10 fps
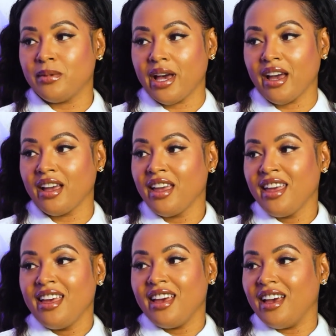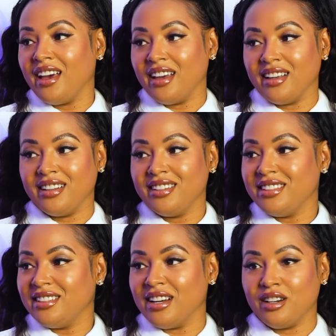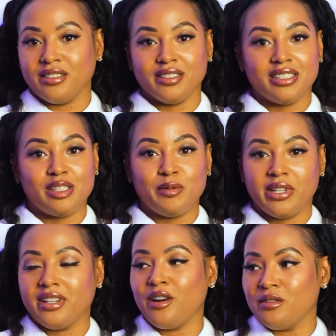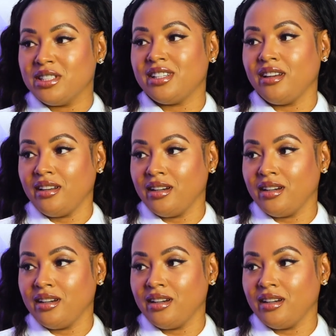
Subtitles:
back, and it's been over 10